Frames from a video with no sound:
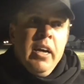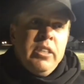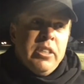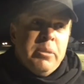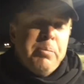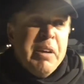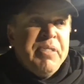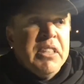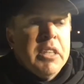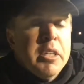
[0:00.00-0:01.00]
Just being
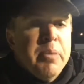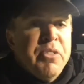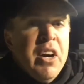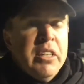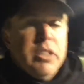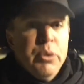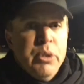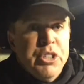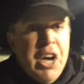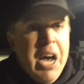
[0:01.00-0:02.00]
physical up front and doing
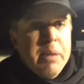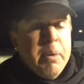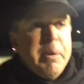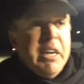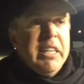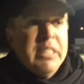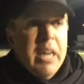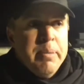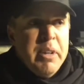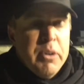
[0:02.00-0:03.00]
your job. I mean,
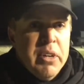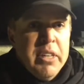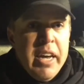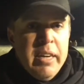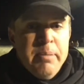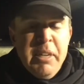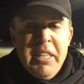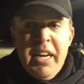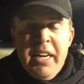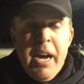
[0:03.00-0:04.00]
anytime they run that
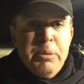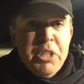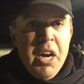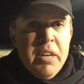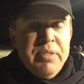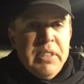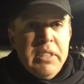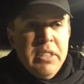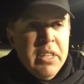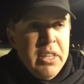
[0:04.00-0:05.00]
midline option
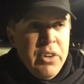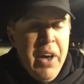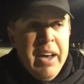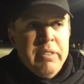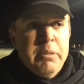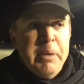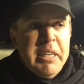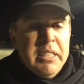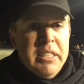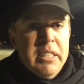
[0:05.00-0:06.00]
offense, you have to be
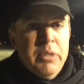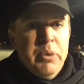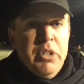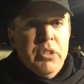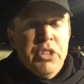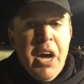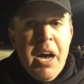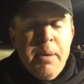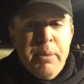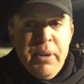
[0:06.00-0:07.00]
consistent with your
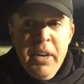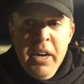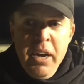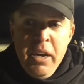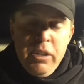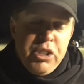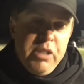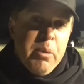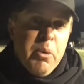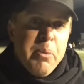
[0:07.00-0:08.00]
job, or
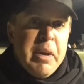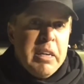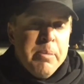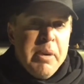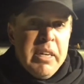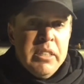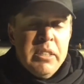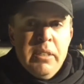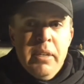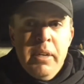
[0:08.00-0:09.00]
Schieber will make you
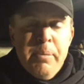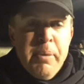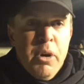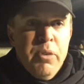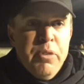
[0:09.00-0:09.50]
miss and go